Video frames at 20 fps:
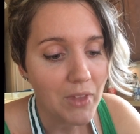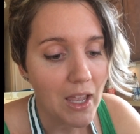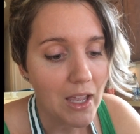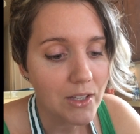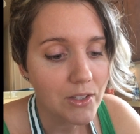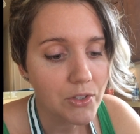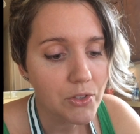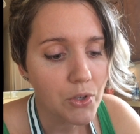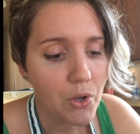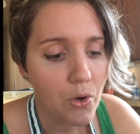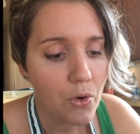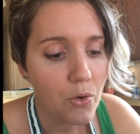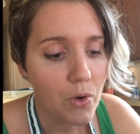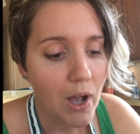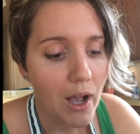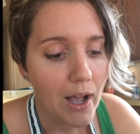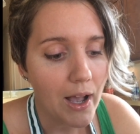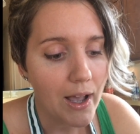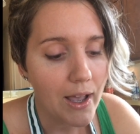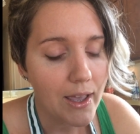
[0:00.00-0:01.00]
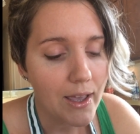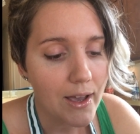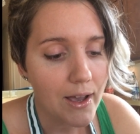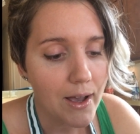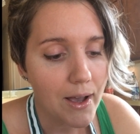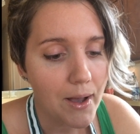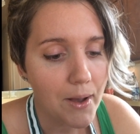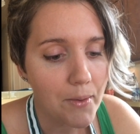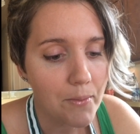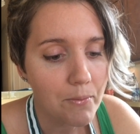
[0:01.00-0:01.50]
And so
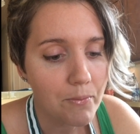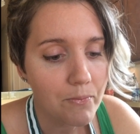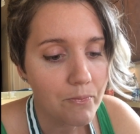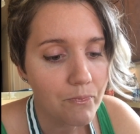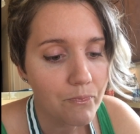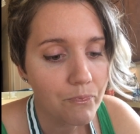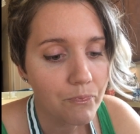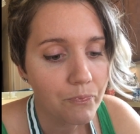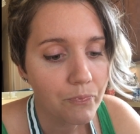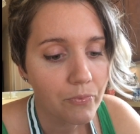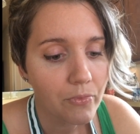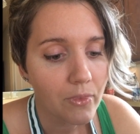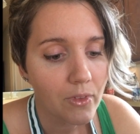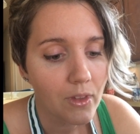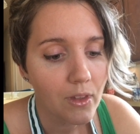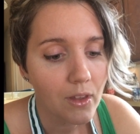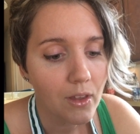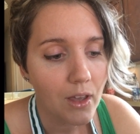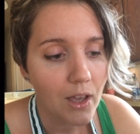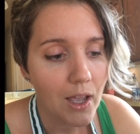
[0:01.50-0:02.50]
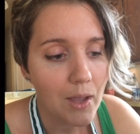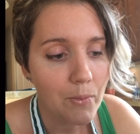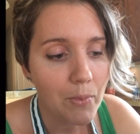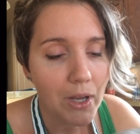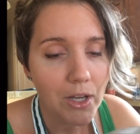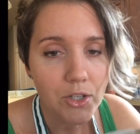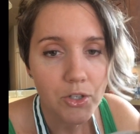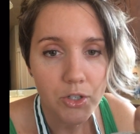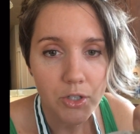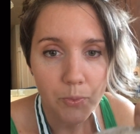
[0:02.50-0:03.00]
I
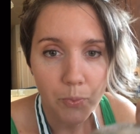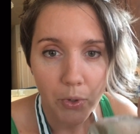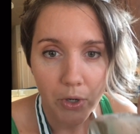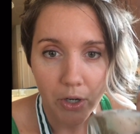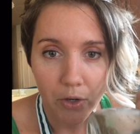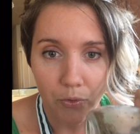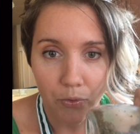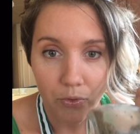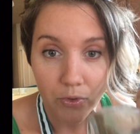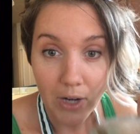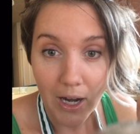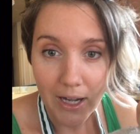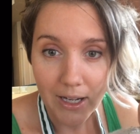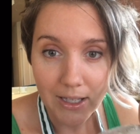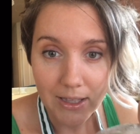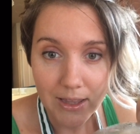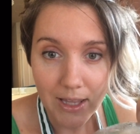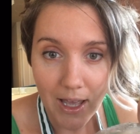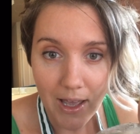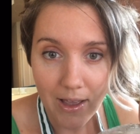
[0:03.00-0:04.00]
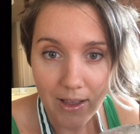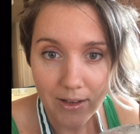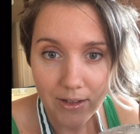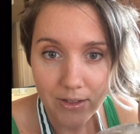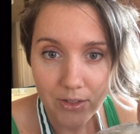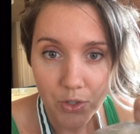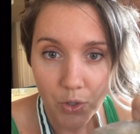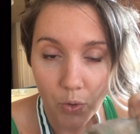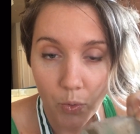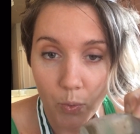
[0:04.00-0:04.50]
made sure to put it right at the
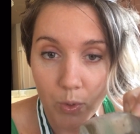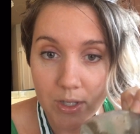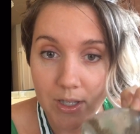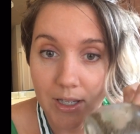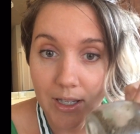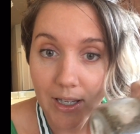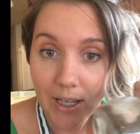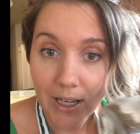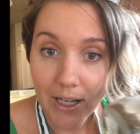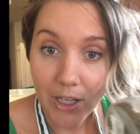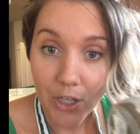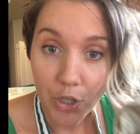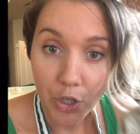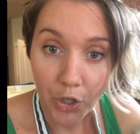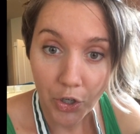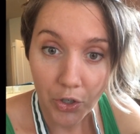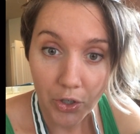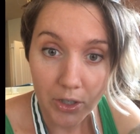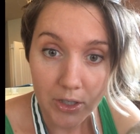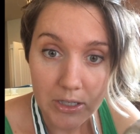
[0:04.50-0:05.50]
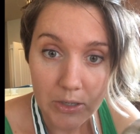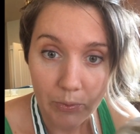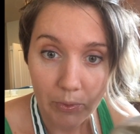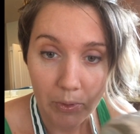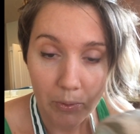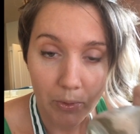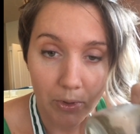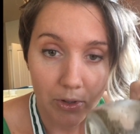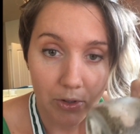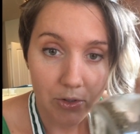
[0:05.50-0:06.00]
end so it wasn't getting cooked and
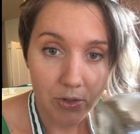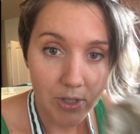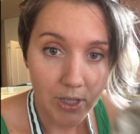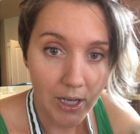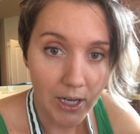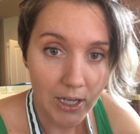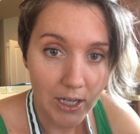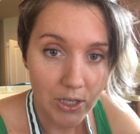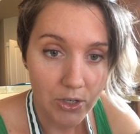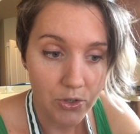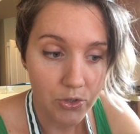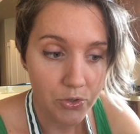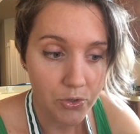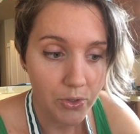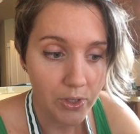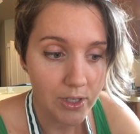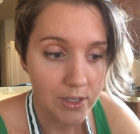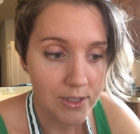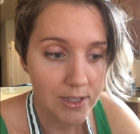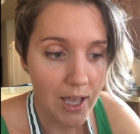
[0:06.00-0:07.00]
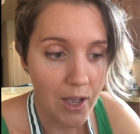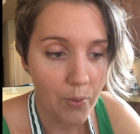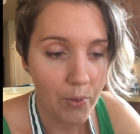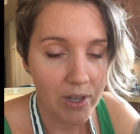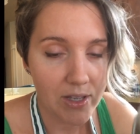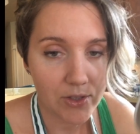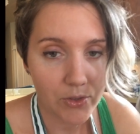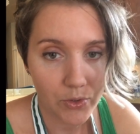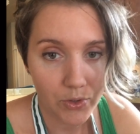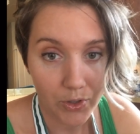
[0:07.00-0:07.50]
we weren't losing any nutrients that
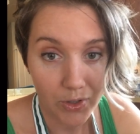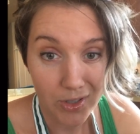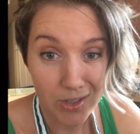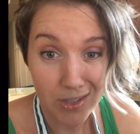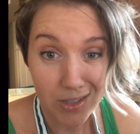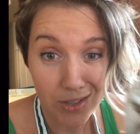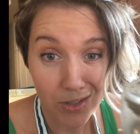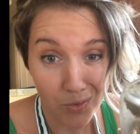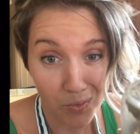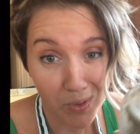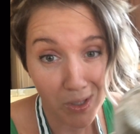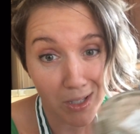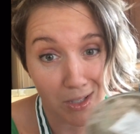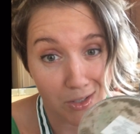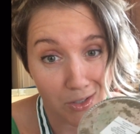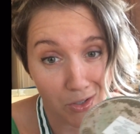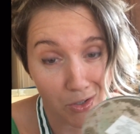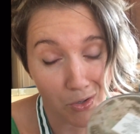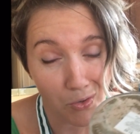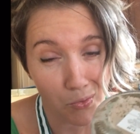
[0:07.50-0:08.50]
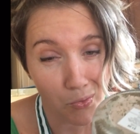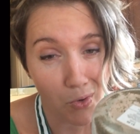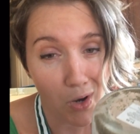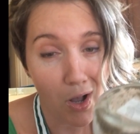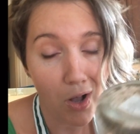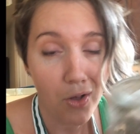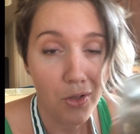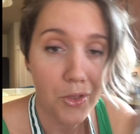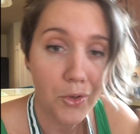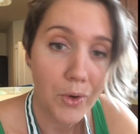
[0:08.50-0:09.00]
way, so it could still be considered
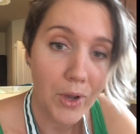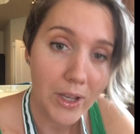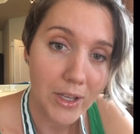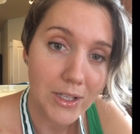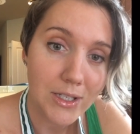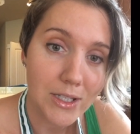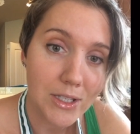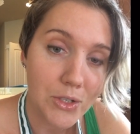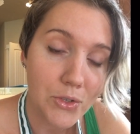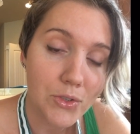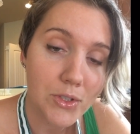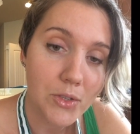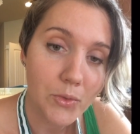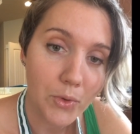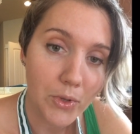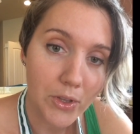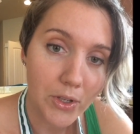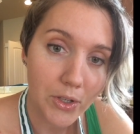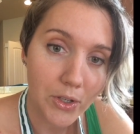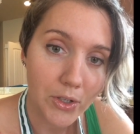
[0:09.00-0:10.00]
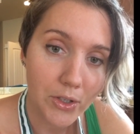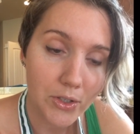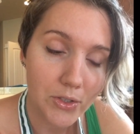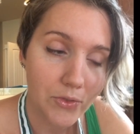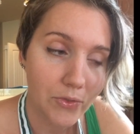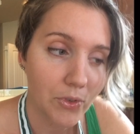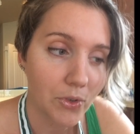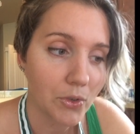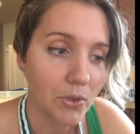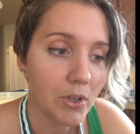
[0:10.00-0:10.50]
raw, although I did use it with a
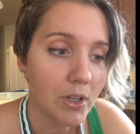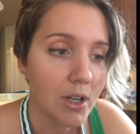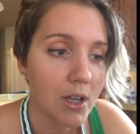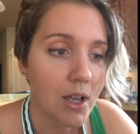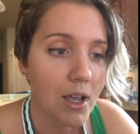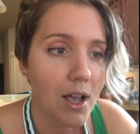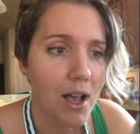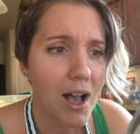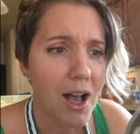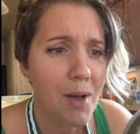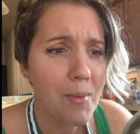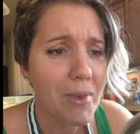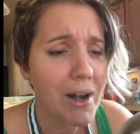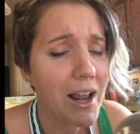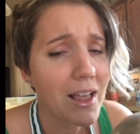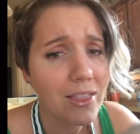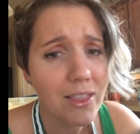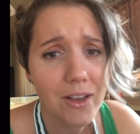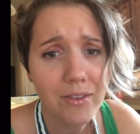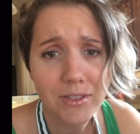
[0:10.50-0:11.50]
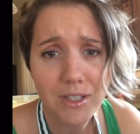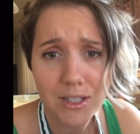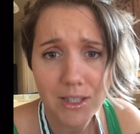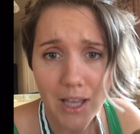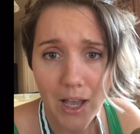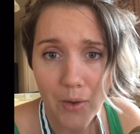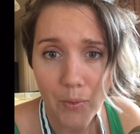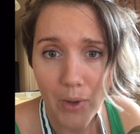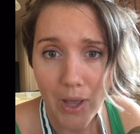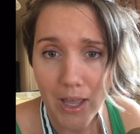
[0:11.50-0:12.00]
cooked food. And I loved it
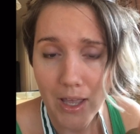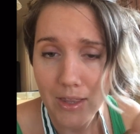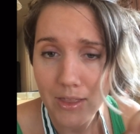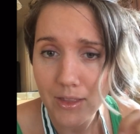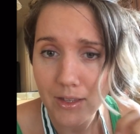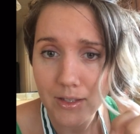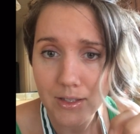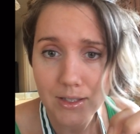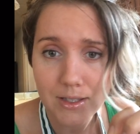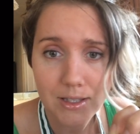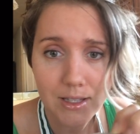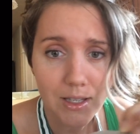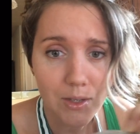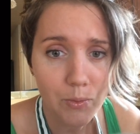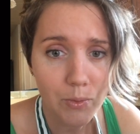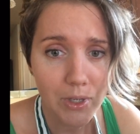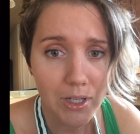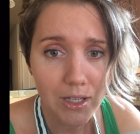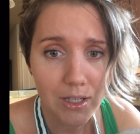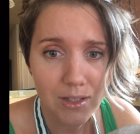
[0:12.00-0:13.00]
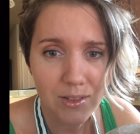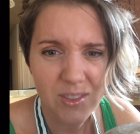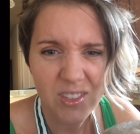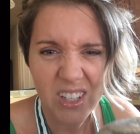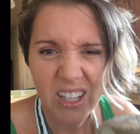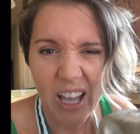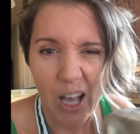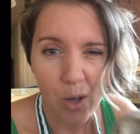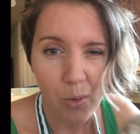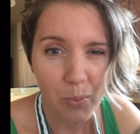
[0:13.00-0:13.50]
that way. The seaweed,
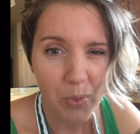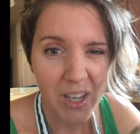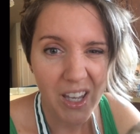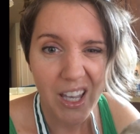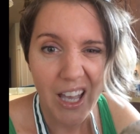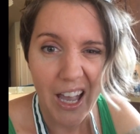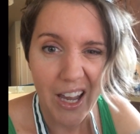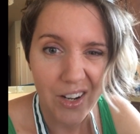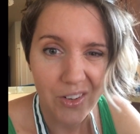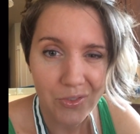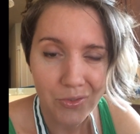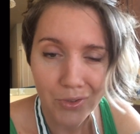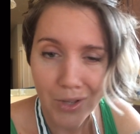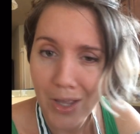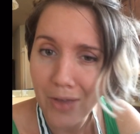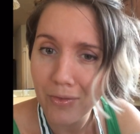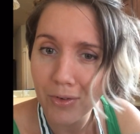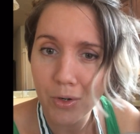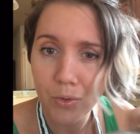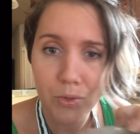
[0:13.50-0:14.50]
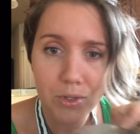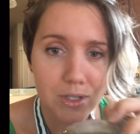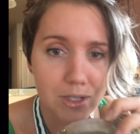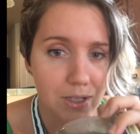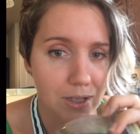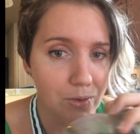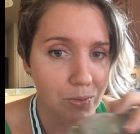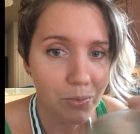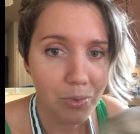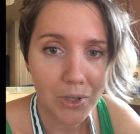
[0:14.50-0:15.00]
kelpy kind of flavor
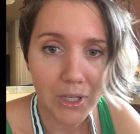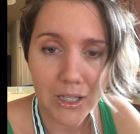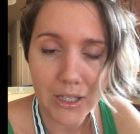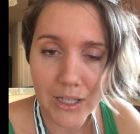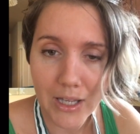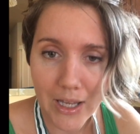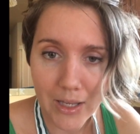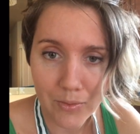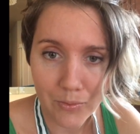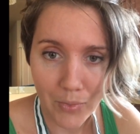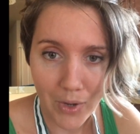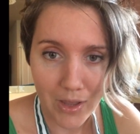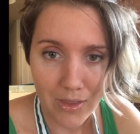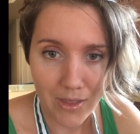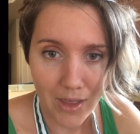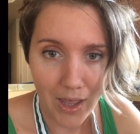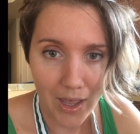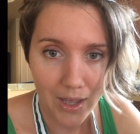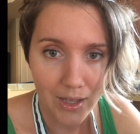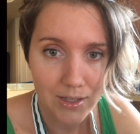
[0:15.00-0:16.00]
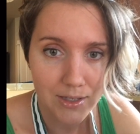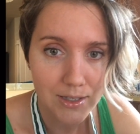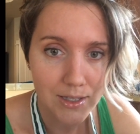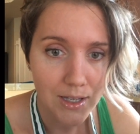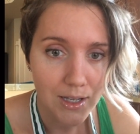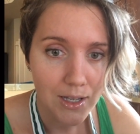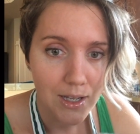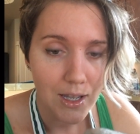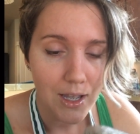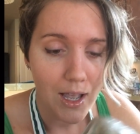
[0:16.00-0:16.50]
was completely hidden by the
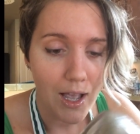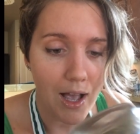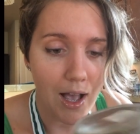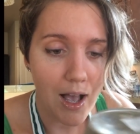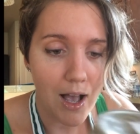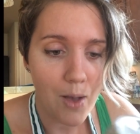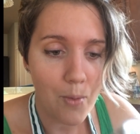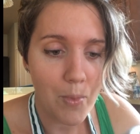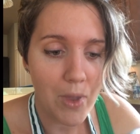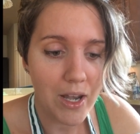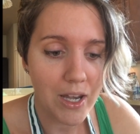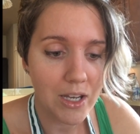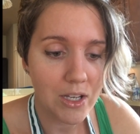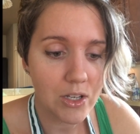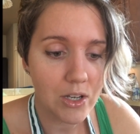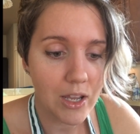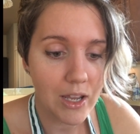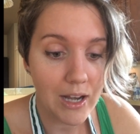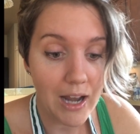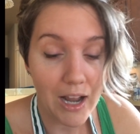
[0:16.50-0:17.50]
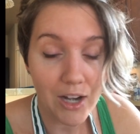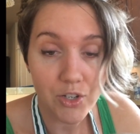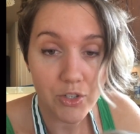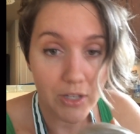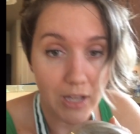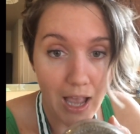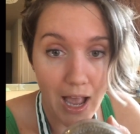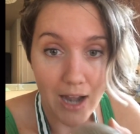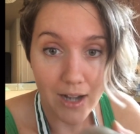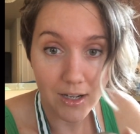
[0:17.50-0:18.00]
eggs, and it
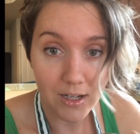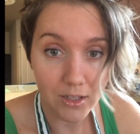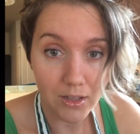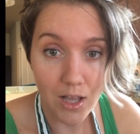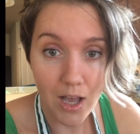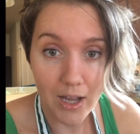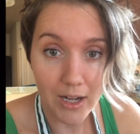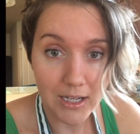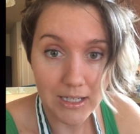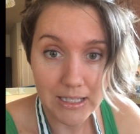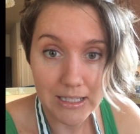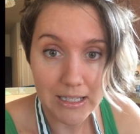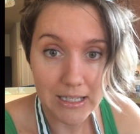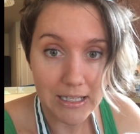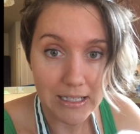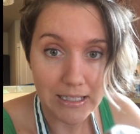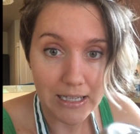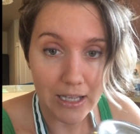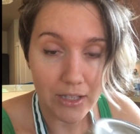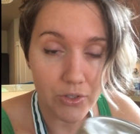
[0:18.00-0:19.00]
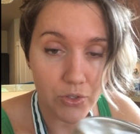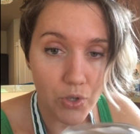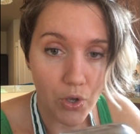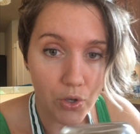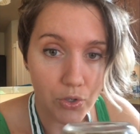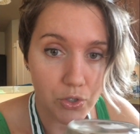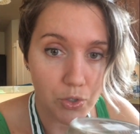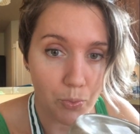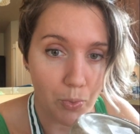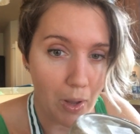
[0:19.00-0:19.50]
actually added a lot. I didn't need to add
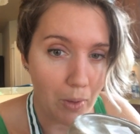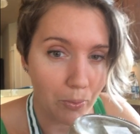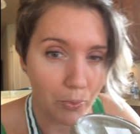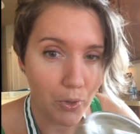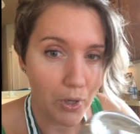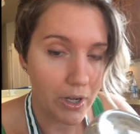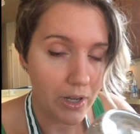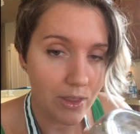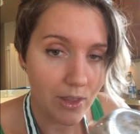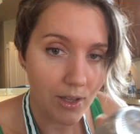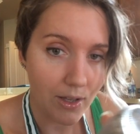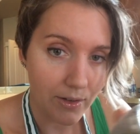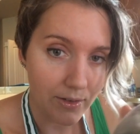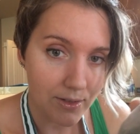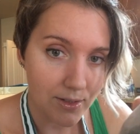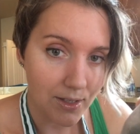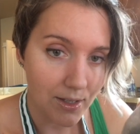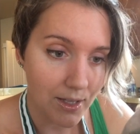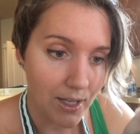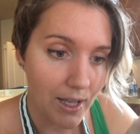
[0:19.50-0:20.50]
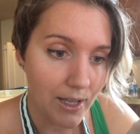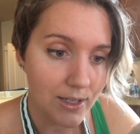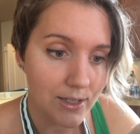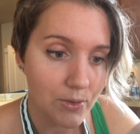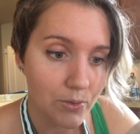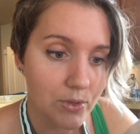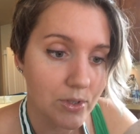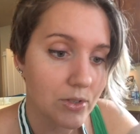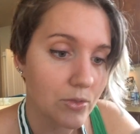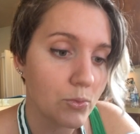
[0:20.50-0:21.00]
salt or pepper or anything else to the
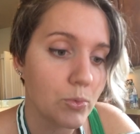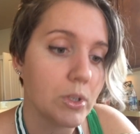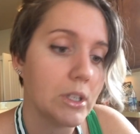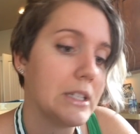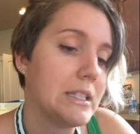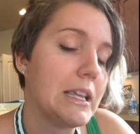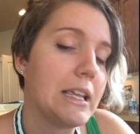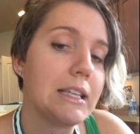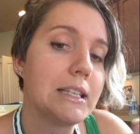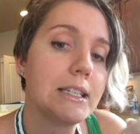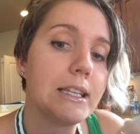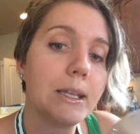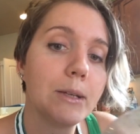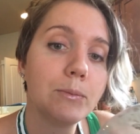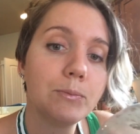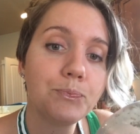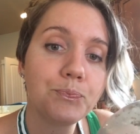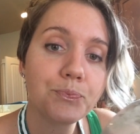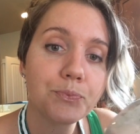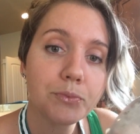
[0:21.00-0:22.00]
eggs. It was really tasty.